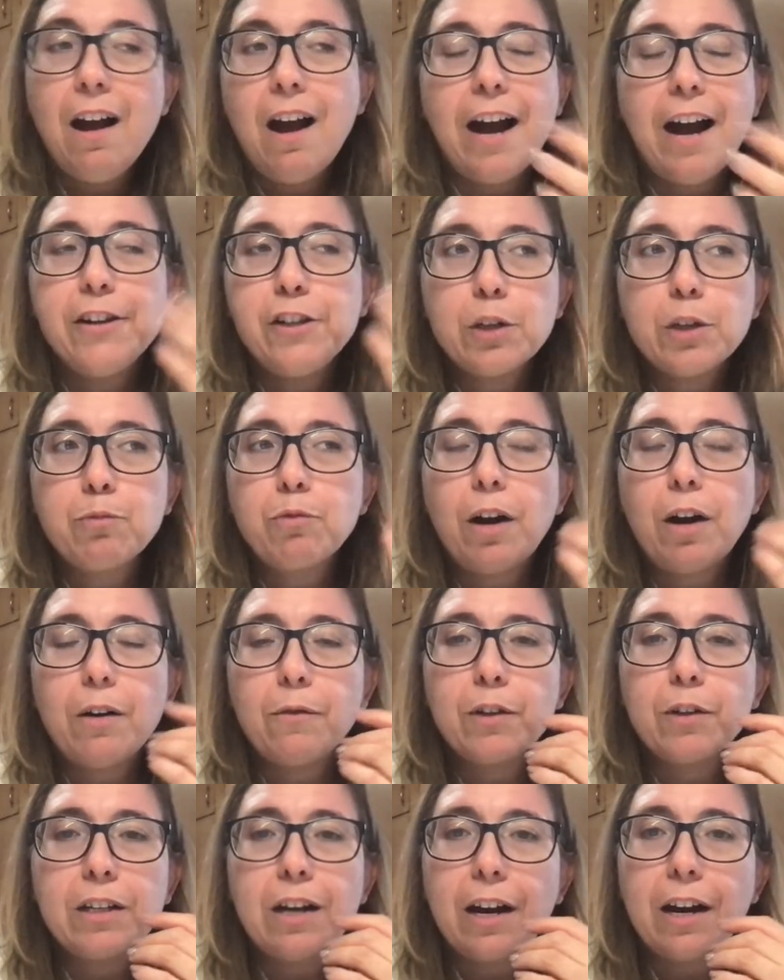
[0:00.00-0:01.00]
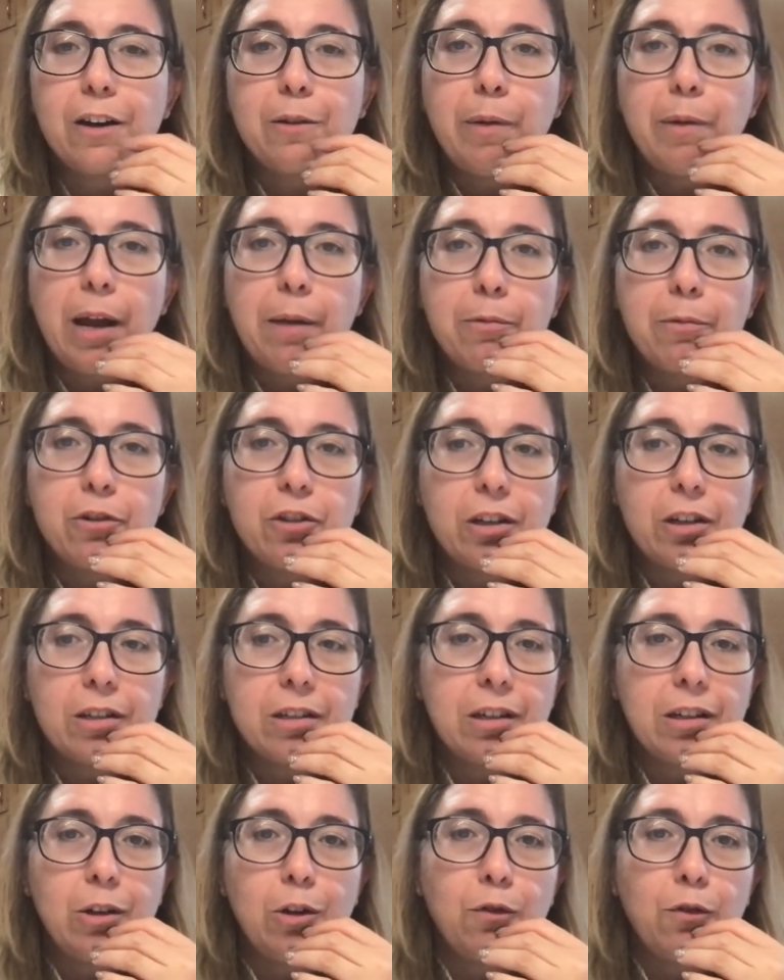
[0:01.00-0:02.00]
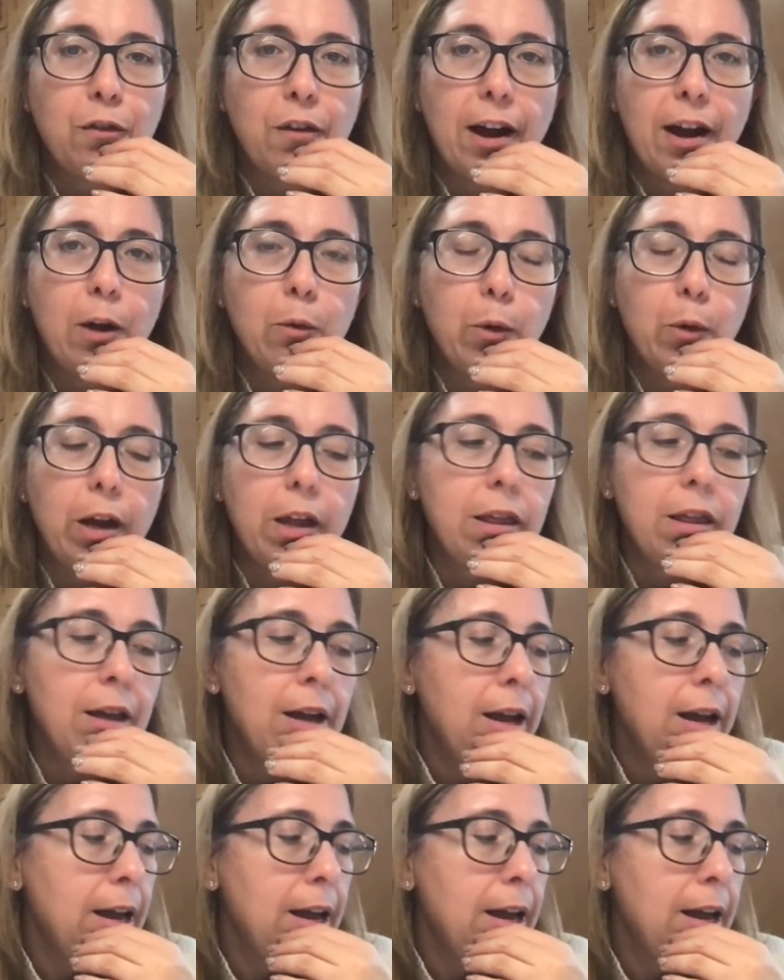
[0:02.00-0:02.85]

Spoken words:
I just brought retired paper just to goof around with.